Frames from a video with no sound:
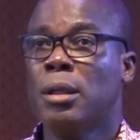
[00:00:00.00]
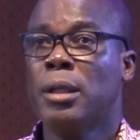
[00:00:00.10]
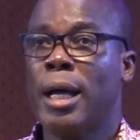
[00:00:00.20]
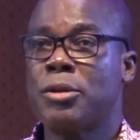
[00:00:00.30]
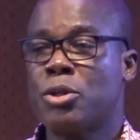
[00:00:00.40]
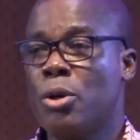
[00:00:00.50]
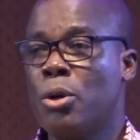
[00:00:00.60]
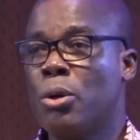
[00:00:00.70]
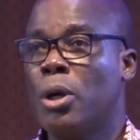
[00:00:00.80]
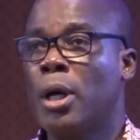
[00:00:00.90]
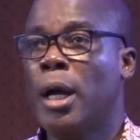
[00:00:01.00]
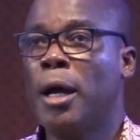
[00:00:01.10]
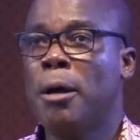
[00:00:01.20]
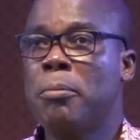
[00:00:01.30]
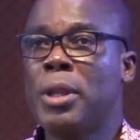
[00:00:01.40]
Now, so
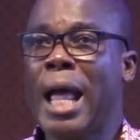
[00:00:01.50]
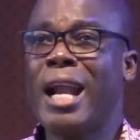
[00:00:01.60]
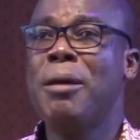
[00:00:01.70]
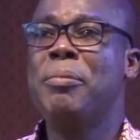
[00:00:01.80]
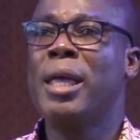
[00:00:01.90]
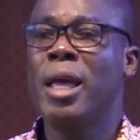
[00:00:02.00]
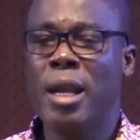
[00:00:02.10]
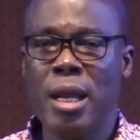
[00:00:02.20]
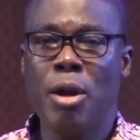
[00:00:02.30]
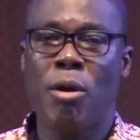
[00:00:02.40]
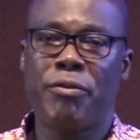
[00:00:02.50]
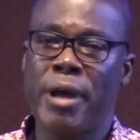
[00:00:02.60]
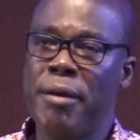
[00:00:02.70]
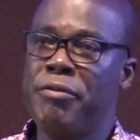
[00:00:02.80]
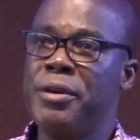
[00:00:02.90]
at the beginning of
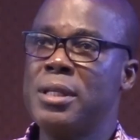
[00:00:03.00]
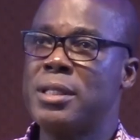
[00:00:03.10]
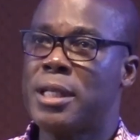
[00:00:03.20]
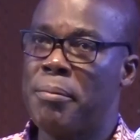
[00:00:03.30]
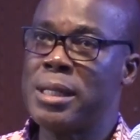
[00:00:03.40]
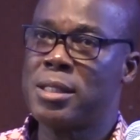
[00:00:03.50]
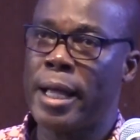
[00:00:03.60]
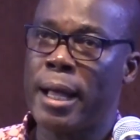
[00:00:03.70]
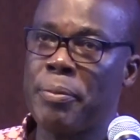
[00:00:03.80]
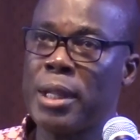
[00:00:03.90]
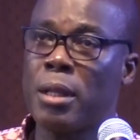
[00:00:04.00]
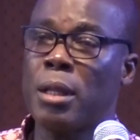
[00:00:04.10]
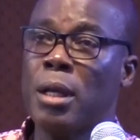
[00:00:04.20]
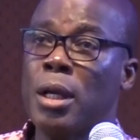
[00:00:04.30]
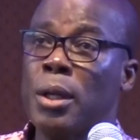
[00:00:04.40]
every semester,
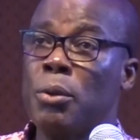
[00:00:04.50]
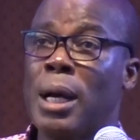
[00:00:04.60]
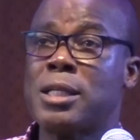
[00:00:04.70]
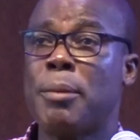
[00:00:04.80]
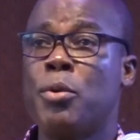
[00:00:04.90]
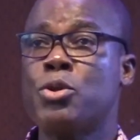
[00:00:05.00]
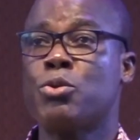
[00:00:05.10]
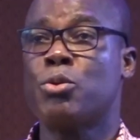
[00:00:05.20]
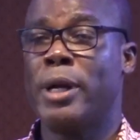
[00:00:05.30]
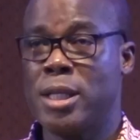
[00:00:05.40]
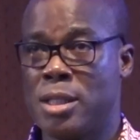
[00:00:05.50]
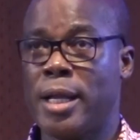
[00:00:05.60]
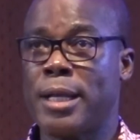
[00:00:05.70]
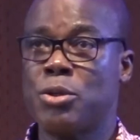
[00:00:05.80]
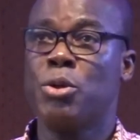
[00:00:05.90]
you are supposed to
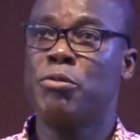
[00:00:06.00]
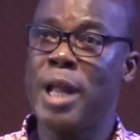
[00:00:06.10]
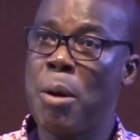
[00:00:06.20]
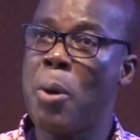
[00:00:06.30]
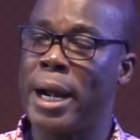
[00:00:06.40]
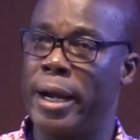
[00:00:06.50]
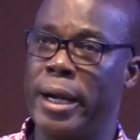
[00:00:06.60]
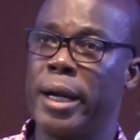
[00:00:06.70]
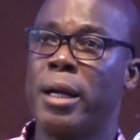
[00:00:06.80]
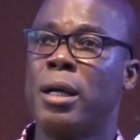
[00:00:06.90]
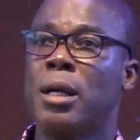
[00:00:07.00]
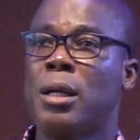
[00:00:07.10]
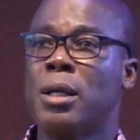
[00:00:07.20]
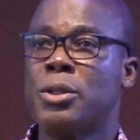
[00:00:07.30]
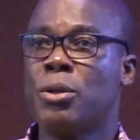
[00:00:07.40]
register. So you've done one.
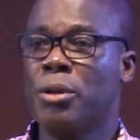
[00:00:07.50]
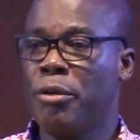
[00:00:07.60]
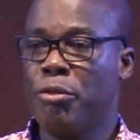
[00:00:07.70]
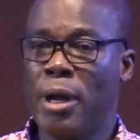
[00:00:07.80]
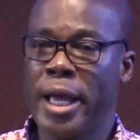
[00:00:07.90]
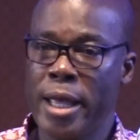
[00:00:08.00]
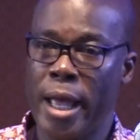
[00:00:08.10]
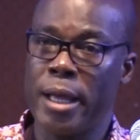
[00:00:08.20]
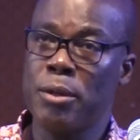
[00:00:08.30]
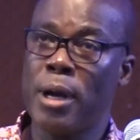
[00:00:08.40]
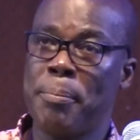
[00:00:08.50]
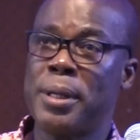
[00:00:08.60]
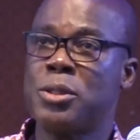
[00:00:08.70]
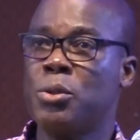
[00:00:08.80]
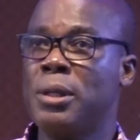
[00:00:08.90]
So if you are here, you are
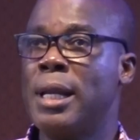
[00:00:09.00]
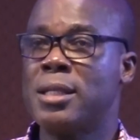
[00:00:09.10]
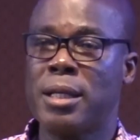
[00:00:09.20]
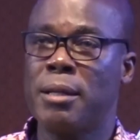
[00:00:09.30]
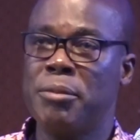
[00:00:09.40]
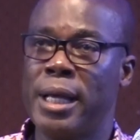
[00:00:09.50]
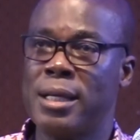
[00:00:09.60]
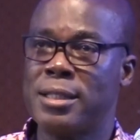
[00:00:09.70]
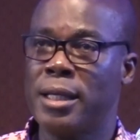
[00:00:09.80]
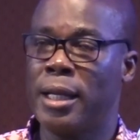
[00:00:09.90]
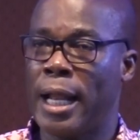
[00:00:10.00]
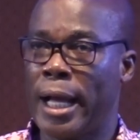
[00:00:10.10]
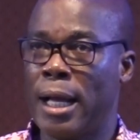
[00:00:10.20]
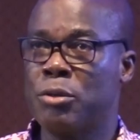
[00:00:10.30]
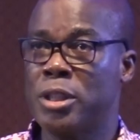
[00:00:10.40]
pursuing, let's say, BSc in
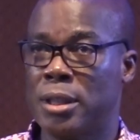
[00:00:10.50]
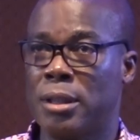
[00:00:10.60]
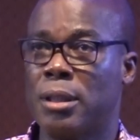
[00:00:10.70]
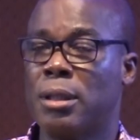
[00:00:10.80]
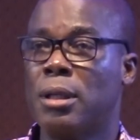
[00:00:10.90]
accounting.